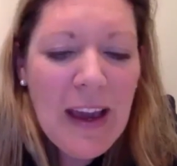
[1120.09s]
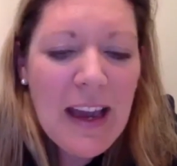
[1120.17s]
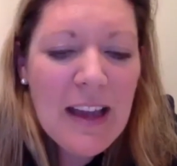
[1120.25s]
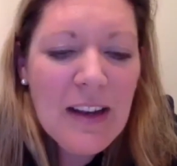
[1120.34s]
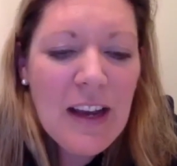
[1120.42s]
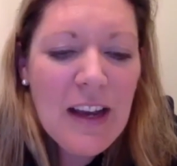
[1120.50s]

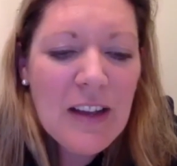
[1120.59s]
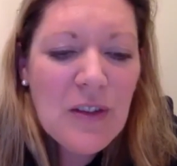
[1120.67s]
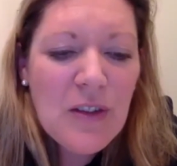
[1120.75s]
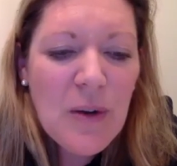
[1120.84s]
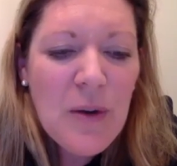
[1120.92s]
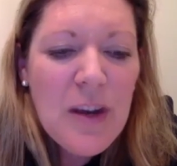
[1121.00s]
And
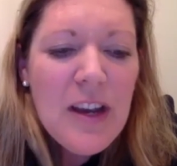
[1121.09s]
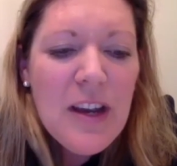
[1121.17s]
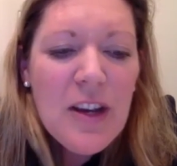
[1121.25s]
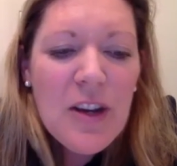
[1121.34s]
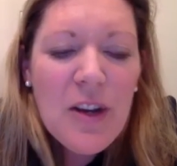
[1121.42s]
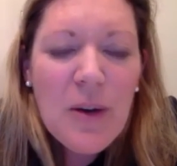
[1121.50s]
so,
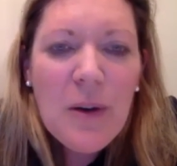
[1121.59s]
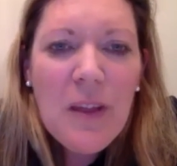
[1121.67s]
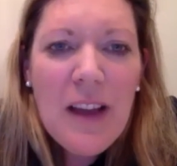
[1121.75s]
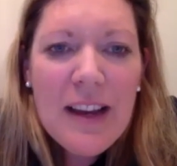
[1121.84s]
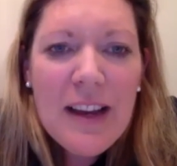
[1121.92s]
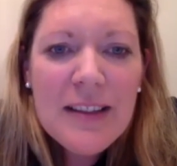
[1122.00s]

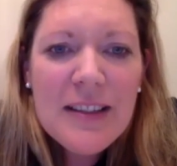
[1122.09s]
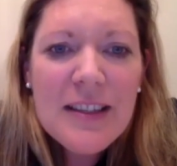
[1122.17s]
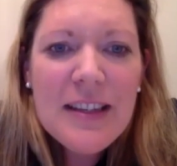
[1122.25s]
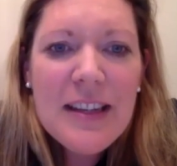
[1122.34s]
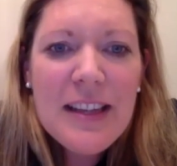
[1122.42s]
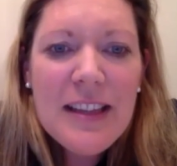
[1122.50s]
clients,
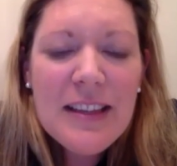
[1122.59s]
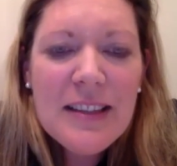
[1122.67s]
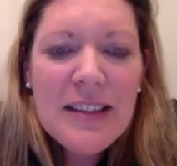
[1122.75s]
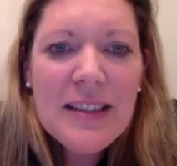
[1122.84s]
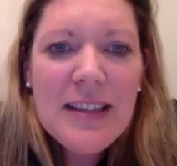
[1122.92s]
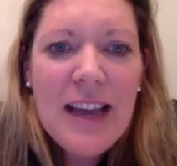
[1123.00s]
needless
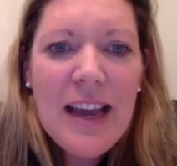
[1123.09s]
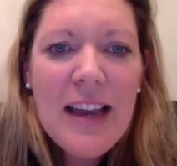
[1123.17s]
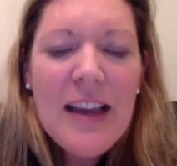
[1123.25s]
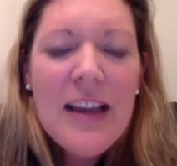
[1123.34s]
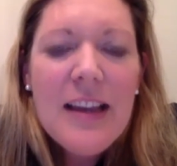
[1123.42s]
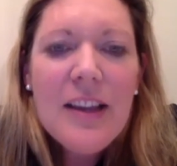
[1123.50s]
to
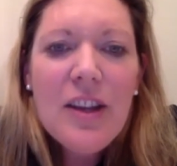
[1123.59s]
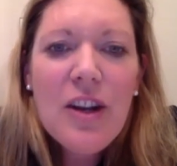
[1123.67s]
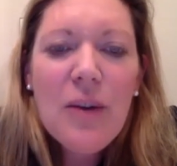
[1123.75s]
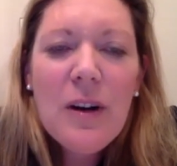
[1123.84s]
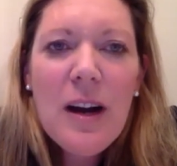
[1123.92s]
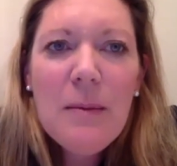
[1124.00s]
say,
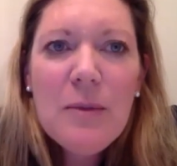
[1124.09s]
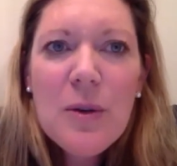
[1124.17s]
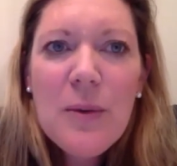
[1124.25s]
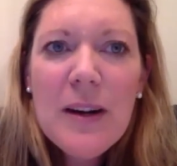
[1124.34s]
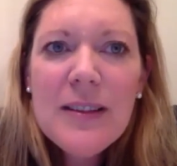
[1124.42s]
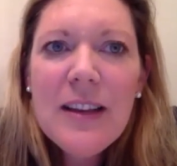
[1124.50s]
come
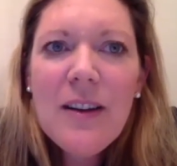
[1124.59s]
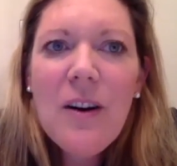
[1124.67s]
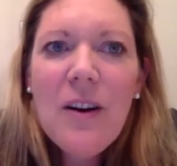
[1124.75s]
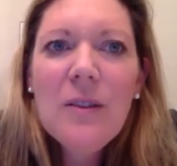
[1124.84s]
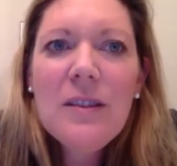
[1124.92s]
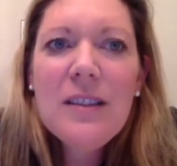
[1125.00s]
to us at
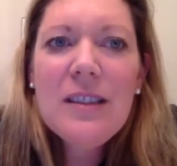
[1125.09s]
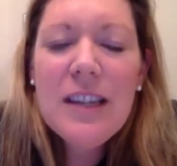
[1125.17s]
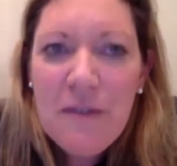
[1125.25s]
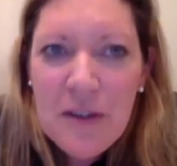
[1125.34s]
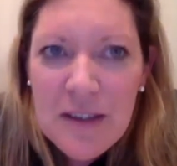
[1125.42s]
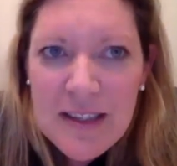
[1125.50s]
all
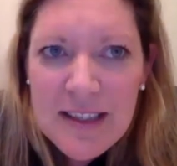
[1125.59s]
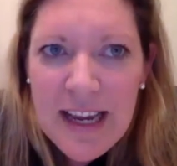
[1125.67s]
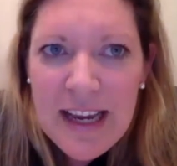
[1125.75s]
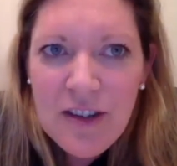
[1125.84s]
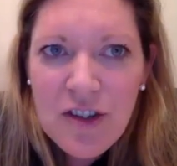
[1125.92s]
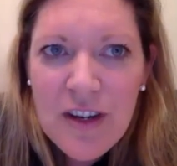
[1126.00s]
different
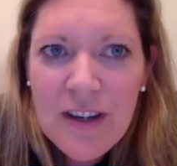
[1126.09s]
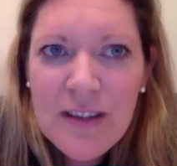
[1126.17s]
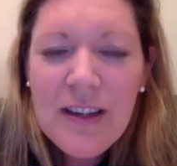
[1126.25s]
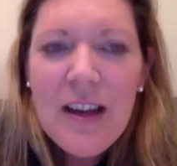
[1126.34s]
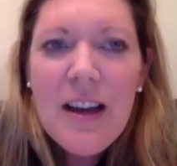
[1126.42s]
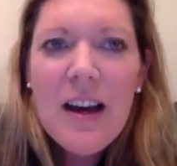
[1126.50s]

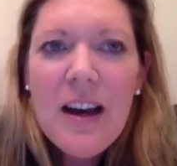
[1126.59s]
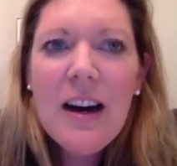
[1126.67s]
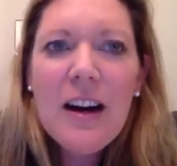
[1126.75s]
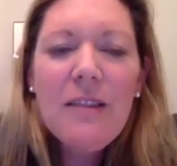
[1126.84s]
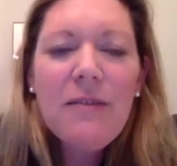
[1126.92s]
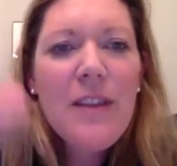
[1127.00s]
stages
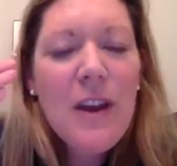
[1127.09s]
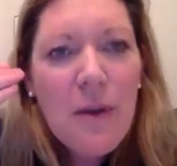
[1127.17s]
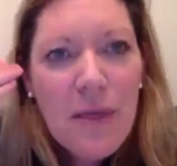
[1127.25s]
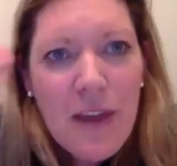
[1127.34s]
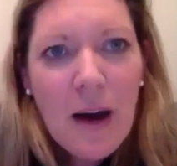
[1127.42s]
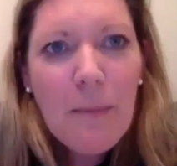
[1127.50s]
of
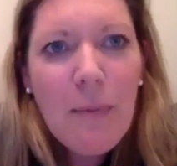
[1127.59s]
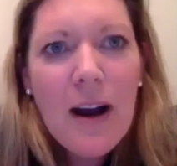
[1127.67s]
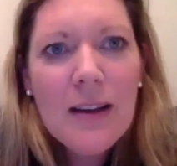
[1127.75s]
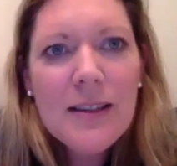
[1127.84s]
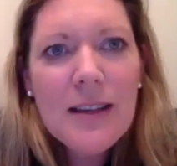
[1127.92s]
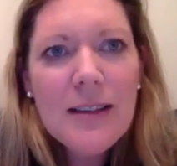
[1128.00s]
their thought
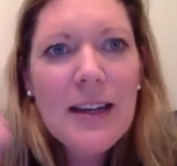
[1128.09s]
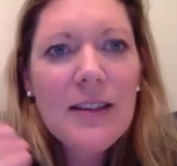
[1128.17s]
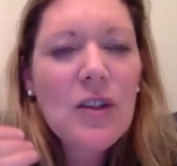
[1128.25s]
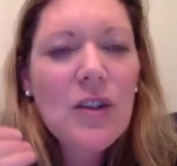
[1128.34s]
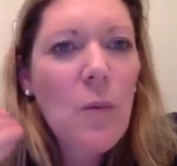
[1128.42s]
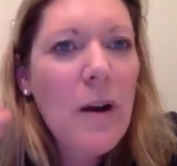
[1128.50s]
process
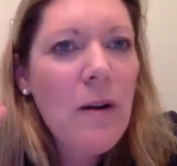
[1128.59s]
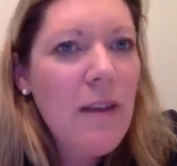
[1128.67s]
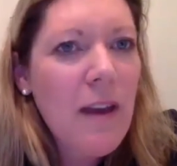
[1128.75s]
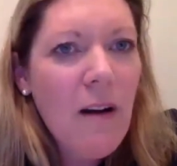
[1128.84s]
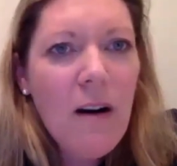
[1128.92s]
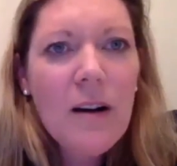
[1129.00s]
as to where
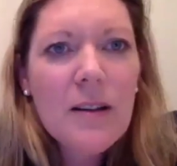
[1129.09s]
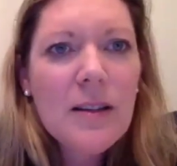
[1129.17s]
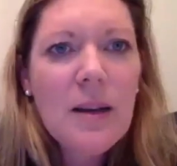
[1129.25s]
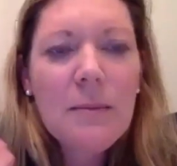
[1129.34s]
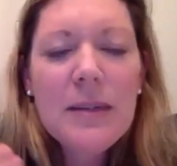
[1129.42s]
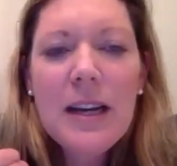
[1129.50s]
they are.
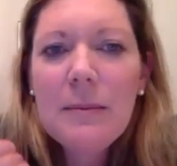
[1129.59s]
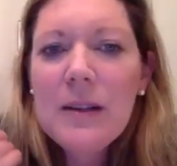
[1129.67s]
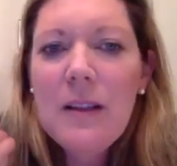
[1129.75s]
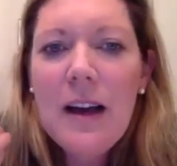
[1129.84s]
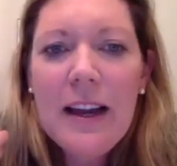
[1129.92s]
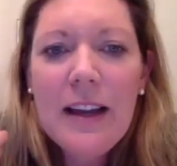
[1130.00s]
Sometimes
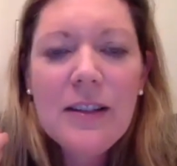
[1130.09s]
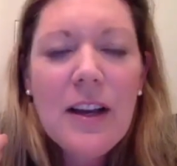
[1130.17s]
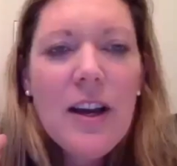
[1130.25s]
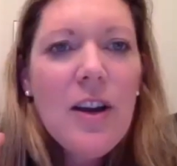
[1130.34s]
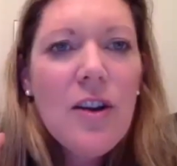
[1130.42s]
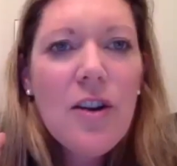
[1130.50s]
clients
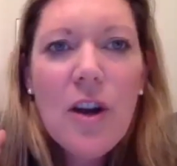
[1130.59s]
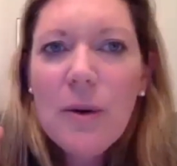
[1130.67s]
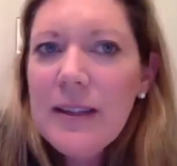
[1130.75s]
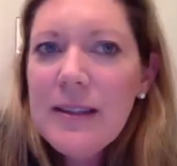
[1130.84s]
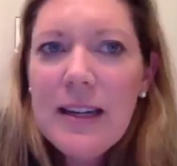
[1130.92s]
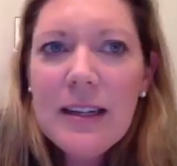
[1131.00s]
know
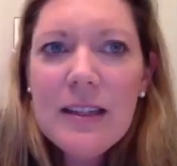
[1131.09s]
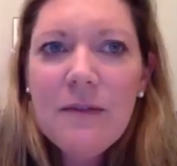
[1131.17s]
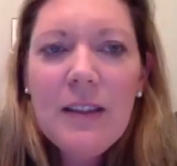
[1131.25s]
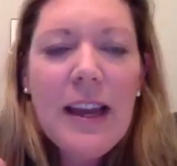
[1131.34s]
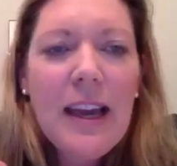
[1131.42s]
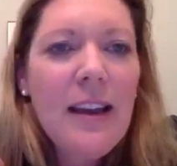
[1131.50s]

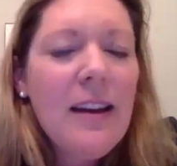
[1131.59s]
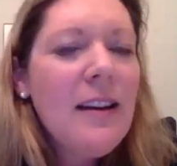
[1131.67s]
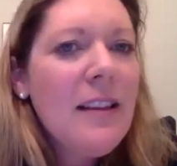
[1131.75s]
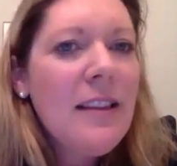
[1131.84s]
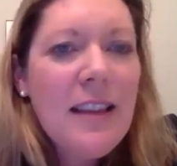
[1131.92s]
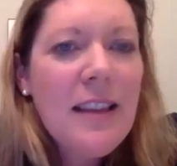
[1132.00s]
instinctively
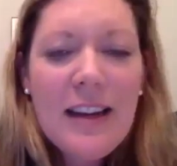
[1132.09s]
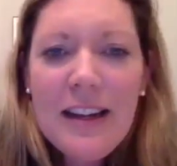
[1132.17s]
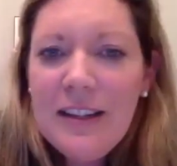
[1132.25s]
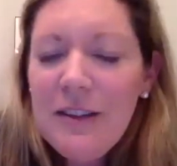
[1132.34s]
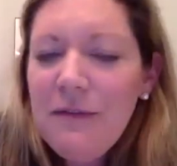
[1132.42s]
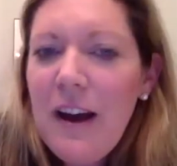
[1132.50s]
they
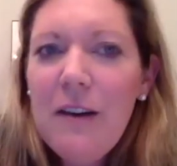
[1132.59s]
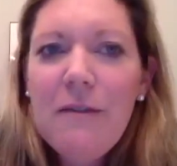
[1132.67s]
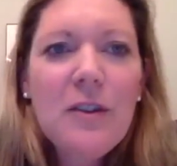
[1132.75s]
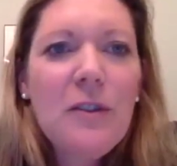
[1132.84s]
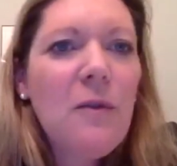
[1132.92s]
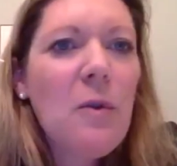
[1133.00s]
need to file
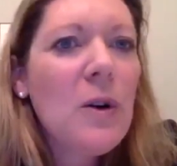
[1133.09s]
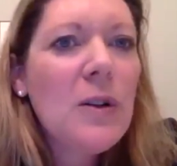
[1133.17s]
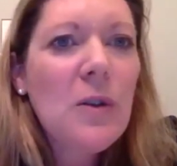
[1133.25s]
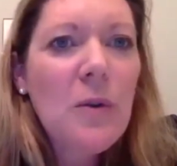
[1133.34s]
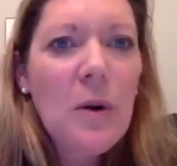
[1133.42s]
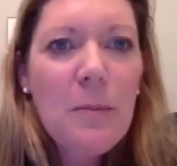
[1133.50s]
for
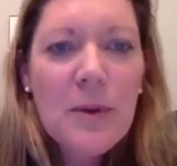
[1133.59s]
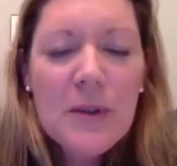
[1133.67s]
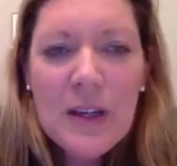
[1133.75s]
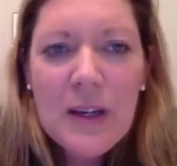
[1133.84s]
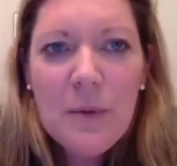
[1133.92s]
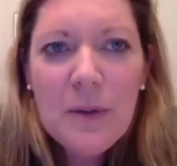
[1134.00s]
divorce or
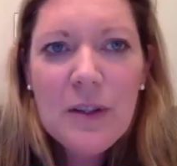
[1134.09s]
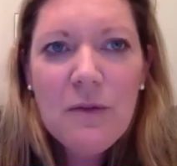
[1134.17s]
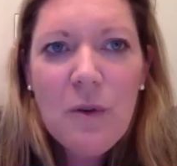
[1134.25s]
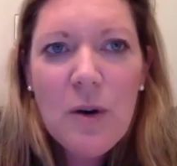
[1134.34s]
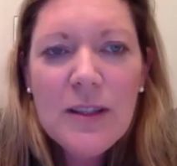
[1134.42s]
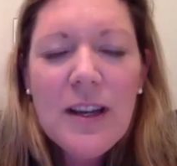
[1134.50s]
proceed with
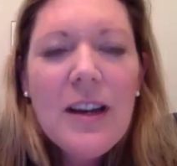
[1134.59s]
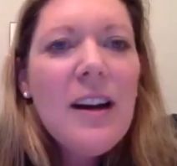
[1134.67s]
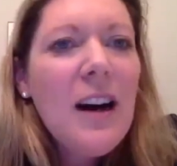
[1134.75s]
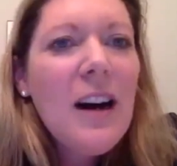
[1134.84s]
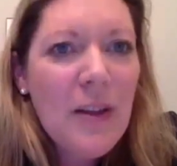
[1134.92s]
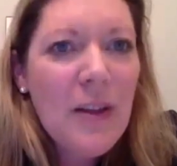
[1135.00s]
divorce.
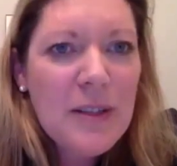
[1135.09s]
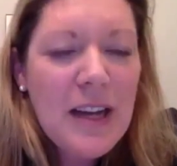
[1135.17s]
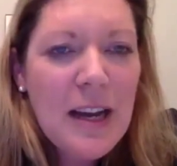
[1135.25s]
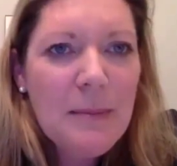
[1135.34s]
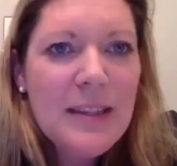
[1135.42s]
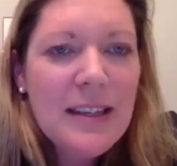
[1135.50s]
Other
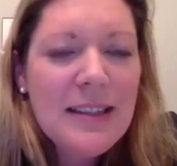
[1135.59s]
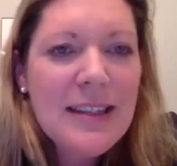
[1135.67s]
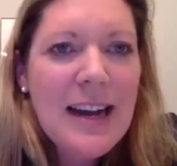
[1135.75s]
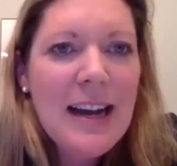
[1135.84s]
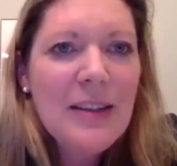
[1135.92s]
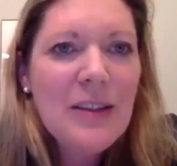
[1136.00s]
times it's
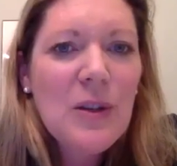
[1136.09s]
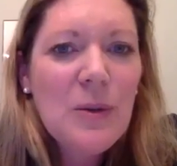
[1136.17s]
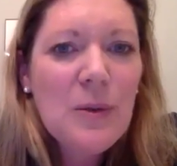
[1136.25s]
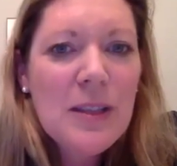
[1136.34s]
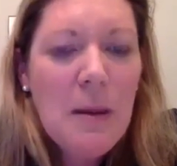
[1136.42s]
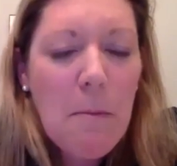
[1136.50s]
not
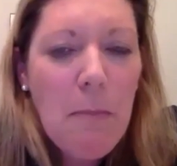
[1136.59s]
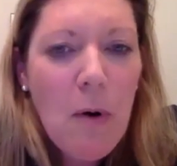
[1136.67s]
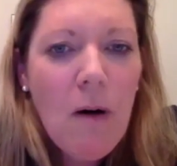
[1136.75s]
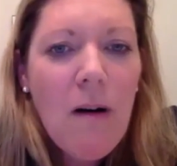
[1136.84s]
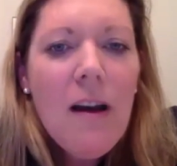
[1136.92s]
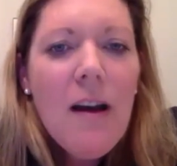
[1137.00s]
so
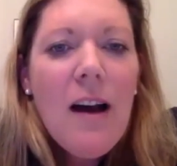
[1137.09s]
simple.